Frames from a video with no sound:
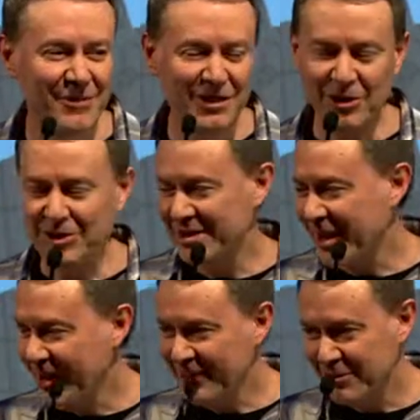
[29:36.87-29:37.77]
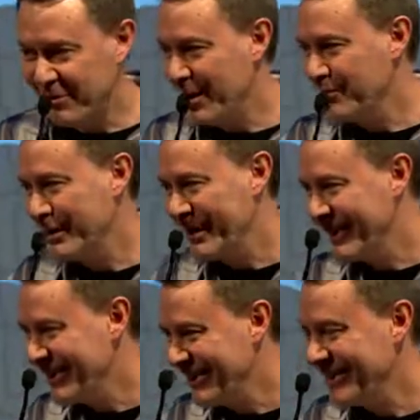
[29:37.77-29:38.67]
God's heart is far bigger
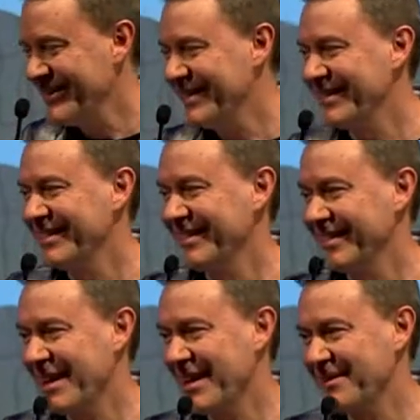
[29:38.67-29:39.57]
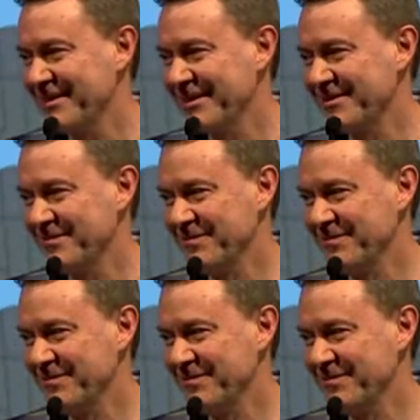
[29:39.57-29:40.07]
than ours.